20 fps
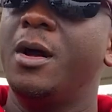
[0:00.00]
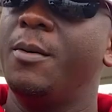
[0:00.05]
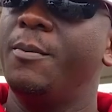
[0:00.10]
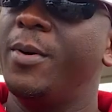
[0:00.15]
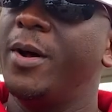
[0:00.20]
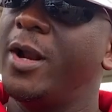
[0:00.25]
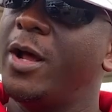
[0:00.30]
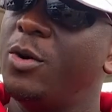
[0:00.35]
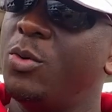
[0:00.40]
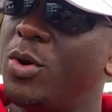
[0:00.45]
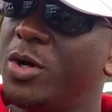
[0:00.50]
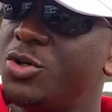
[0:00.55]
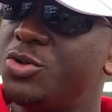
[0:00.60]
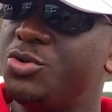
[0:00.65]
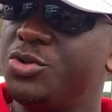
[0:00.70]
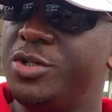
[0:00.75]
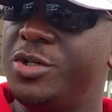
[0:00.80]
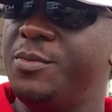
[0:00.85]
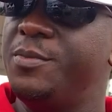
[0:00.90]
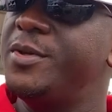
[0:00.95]
but I want
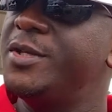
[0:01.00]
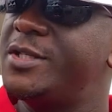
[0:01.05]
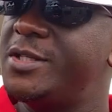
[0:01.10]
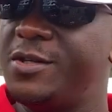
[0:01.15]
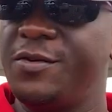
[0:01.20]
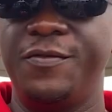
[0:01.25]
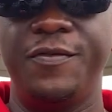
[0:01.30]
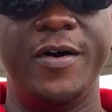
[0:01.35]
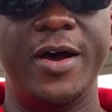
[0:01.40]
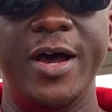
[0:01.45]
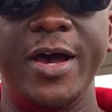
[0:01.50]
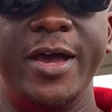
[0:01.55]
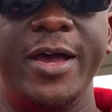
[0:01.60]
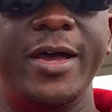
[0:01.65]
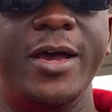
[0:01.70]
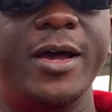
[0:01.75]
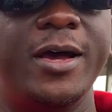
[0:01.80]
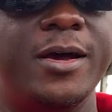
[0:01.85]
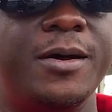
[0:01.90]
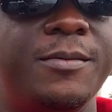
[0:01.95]
to demystify.
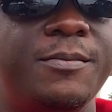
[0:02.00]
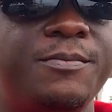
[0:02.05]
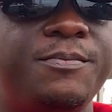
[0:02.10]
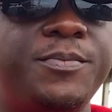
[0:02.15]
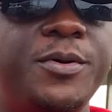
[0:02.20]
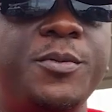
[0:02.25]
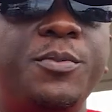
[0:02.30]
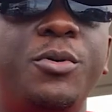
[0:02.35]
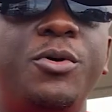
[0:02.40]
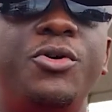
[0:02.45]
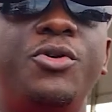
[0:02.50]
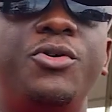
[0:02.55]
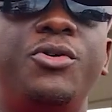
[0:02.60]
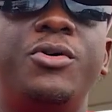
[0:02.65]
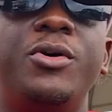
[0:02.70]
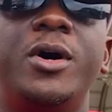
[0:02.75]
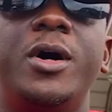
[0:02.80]
Um, people